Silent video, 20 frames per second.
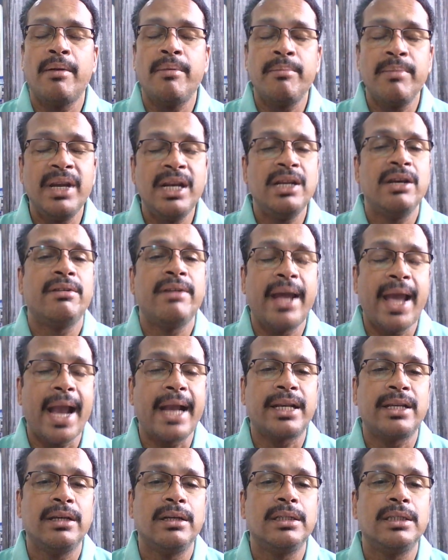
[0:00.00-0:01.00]
million
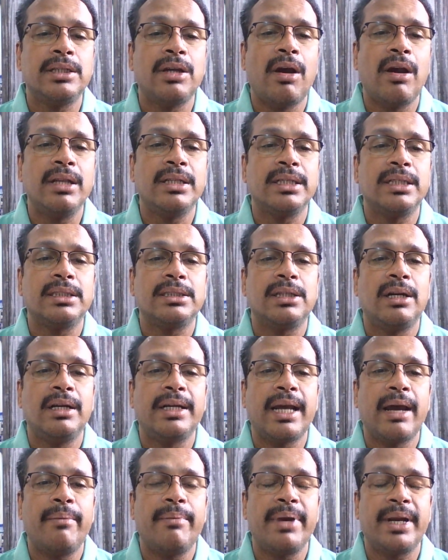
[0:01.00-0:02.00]
hectares soils are salt
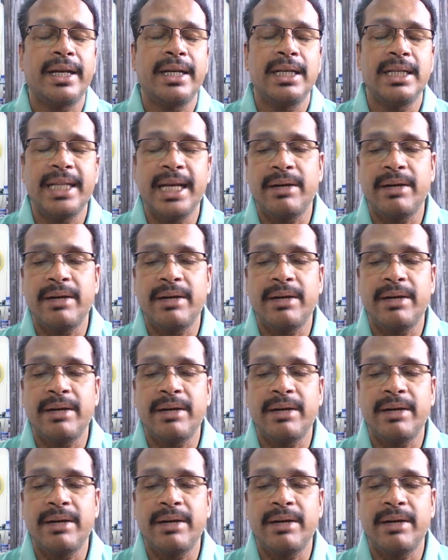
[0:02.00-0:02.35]
affected.